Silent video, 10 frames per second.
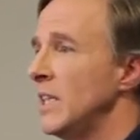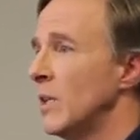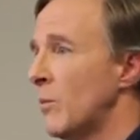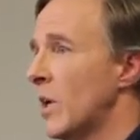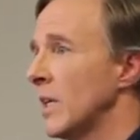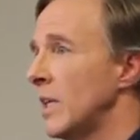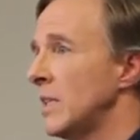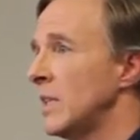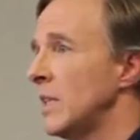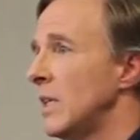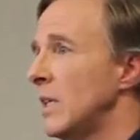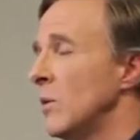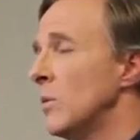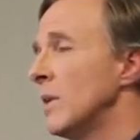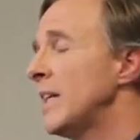in the market
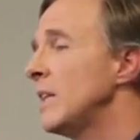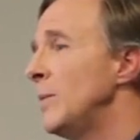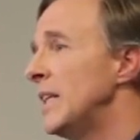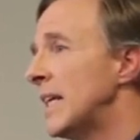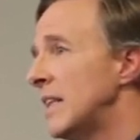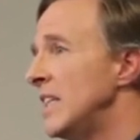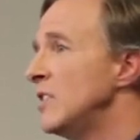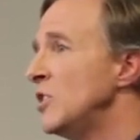will likely mean that these